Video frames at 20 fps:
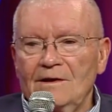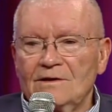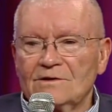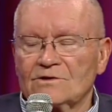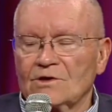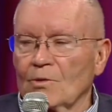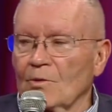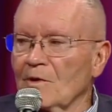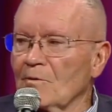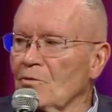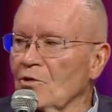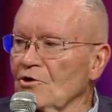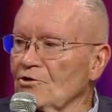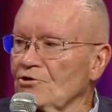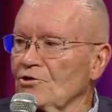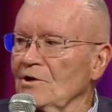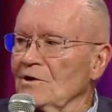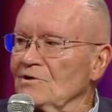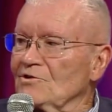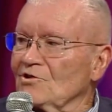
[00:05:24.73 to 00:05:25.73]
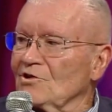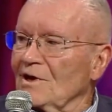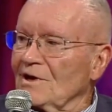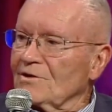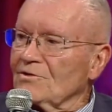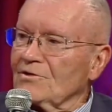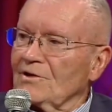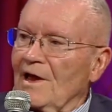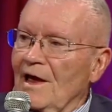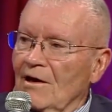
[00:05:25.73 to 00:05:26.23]
So we'd push in
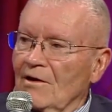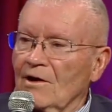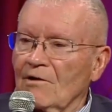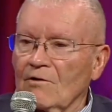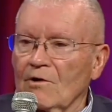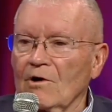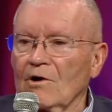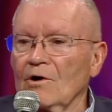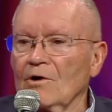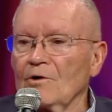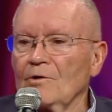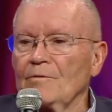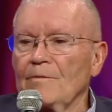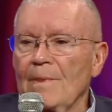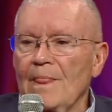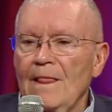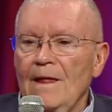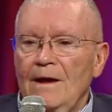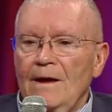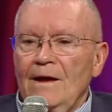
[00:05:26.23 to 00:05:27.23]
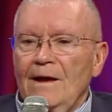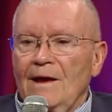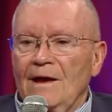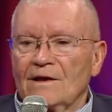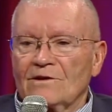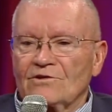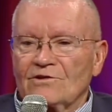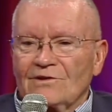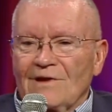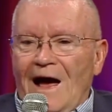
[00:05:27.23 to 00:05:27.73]
6 down a row
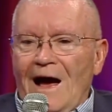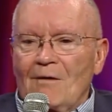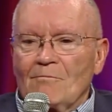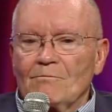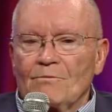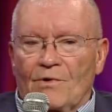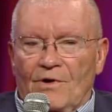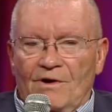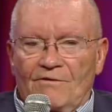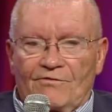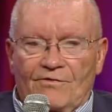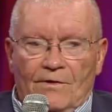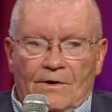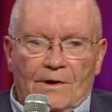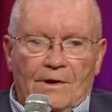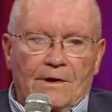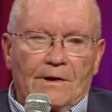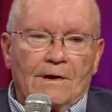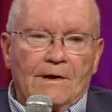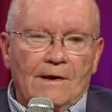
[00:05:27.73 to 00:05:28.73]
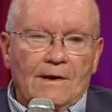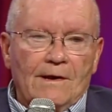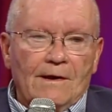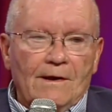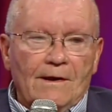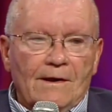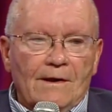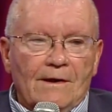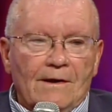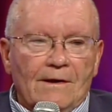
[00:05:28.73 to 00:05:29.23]
and stop briefly
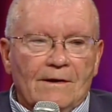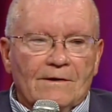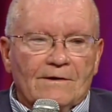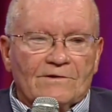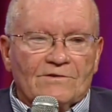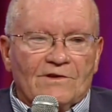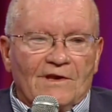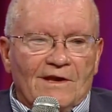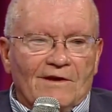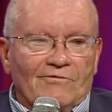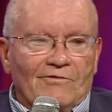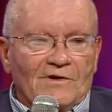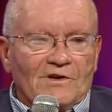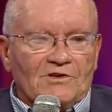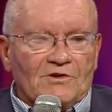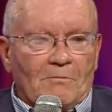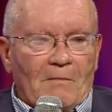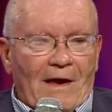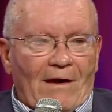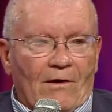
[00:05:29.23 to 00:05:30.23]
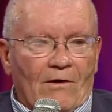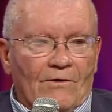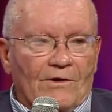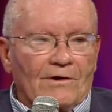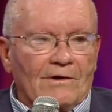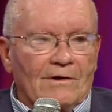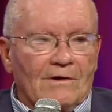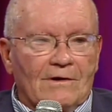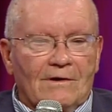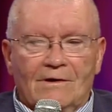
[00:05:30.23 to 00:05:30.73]
to see if we smelled
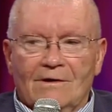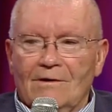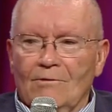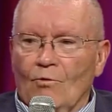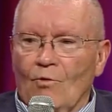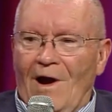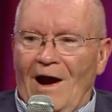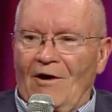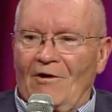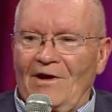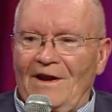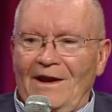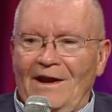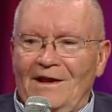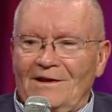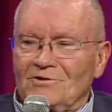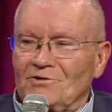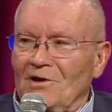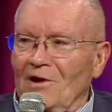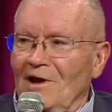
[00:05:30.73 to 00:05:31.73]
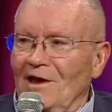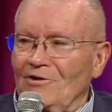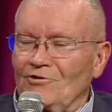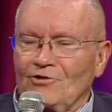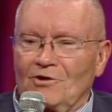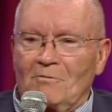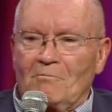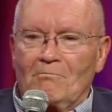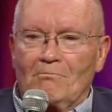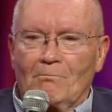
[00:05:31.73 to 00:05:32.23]
wiring
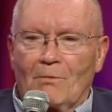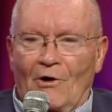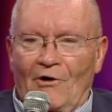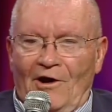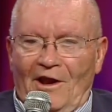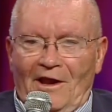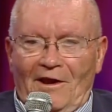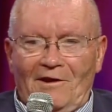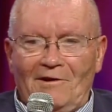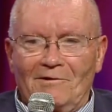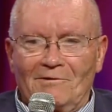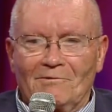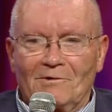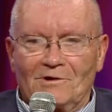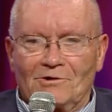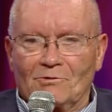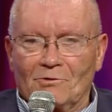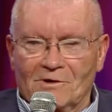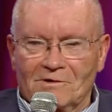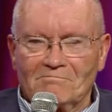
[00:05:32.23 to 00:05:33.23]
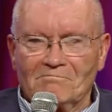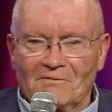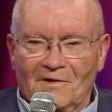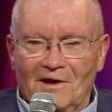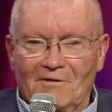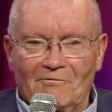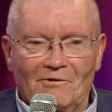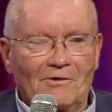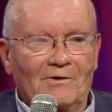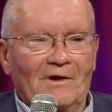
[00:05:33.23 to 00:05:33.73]
insulation burning, which would
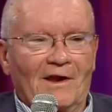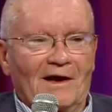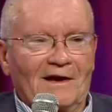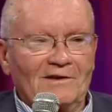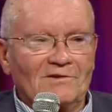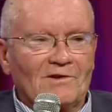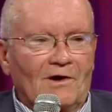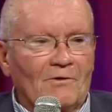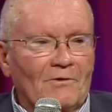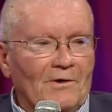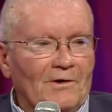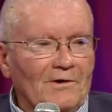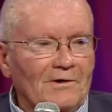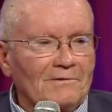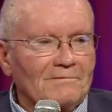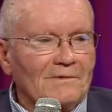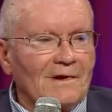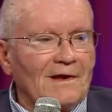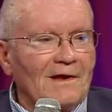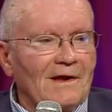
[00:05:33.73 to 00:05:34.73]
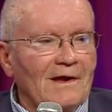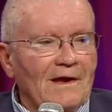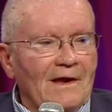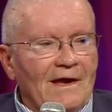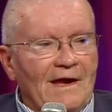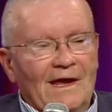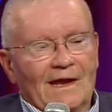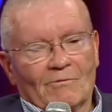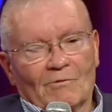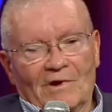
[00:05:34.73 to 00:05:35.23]
give you a nice odor.
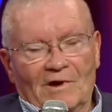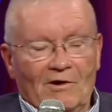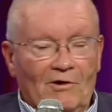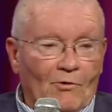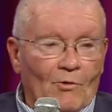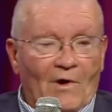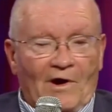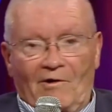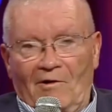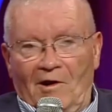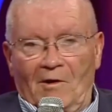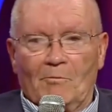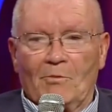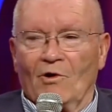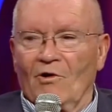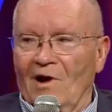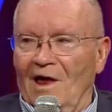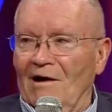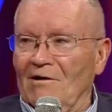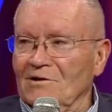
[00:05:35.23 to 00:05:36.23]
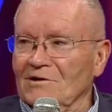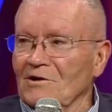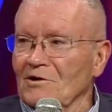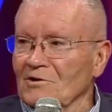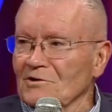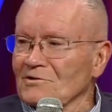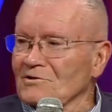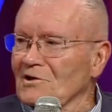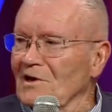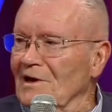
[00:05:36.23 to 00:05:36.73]
And we could quickly pull out
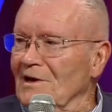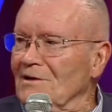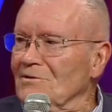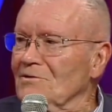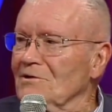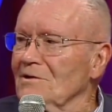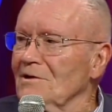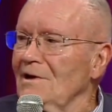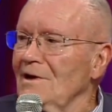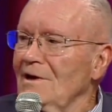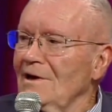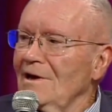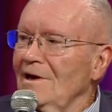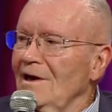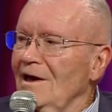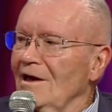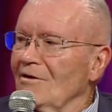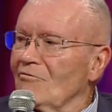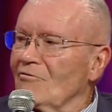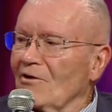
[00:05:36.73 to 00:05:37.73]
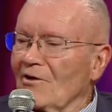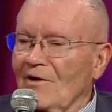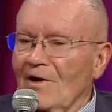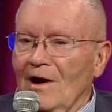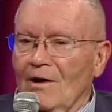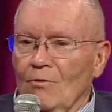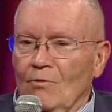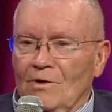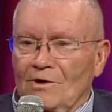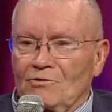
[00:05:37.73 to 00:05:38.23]
those 6 and figure
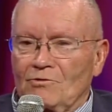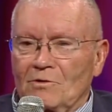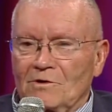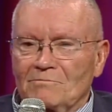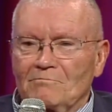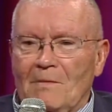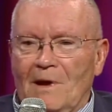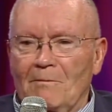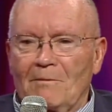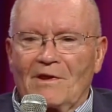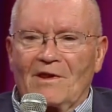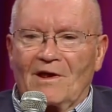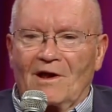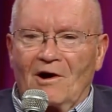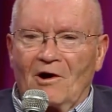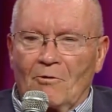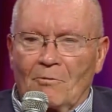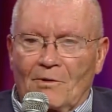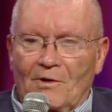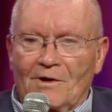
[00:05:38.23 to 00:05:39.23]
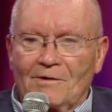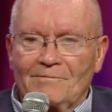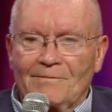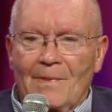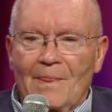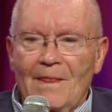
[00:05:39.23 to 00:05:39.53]
out which was maybe the culprit.